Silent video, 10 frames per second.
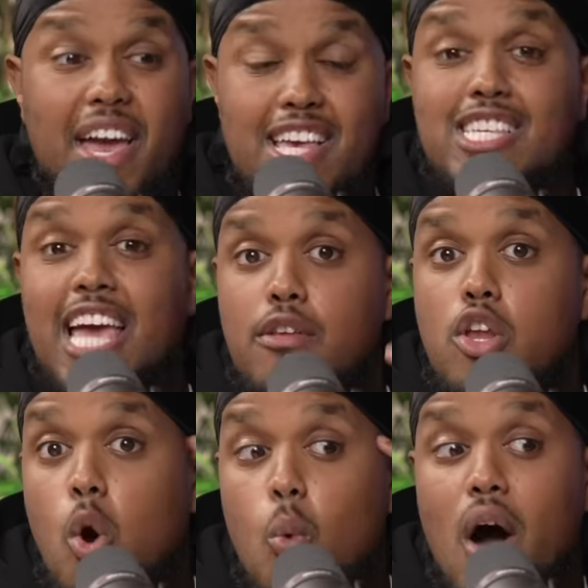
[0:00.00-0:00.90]
but he's
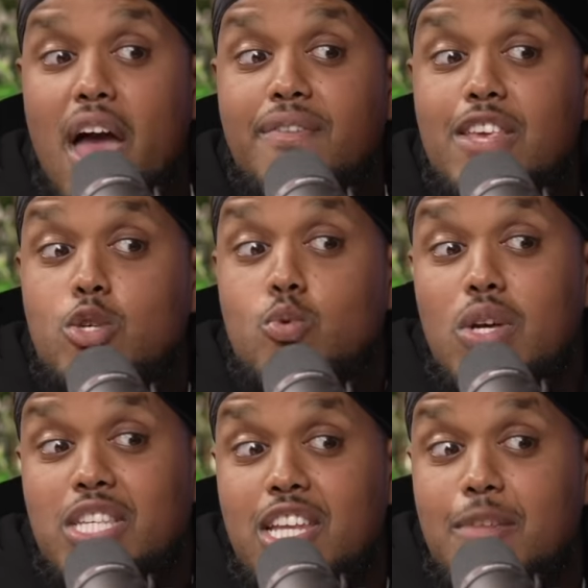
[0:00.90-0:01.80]
saying, you know what? If this is
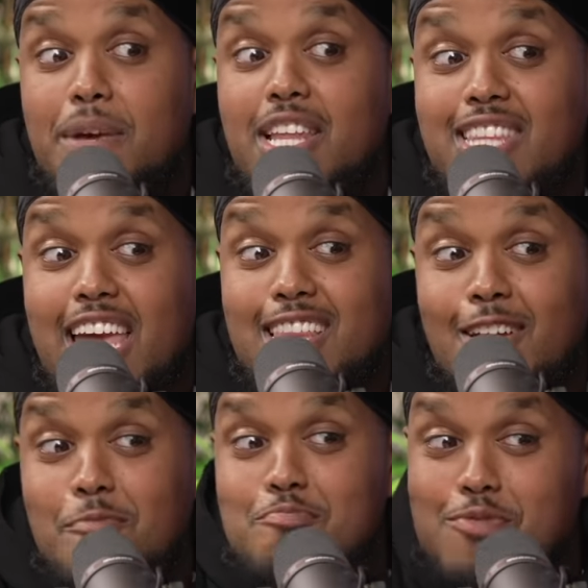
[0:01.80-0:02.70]
what's gonna be the thing
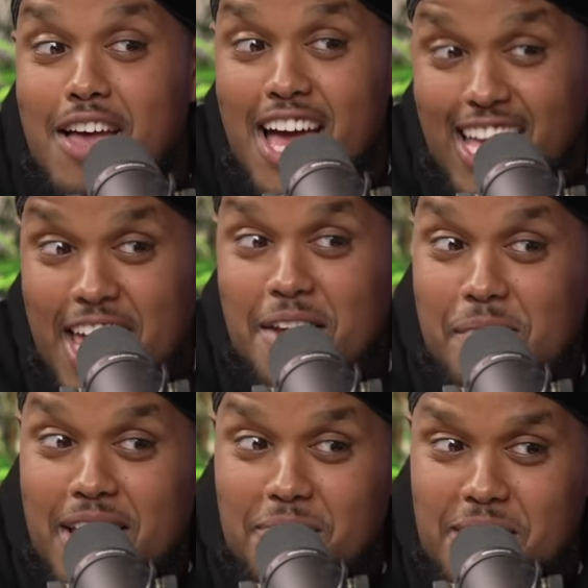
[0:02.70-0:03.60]
to get
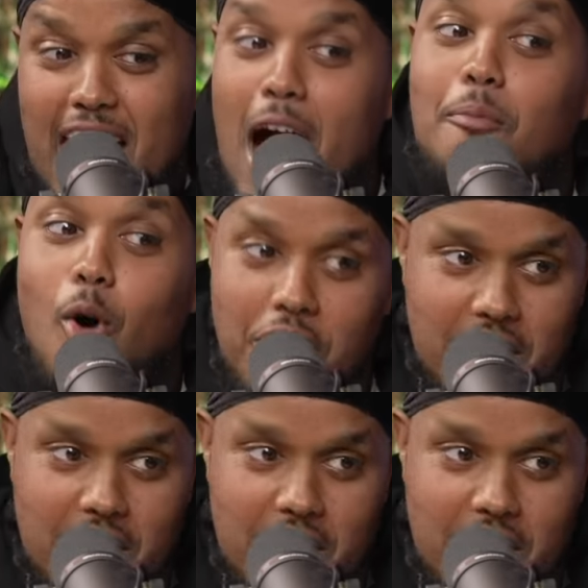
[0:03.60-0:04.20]
the man them there, I'm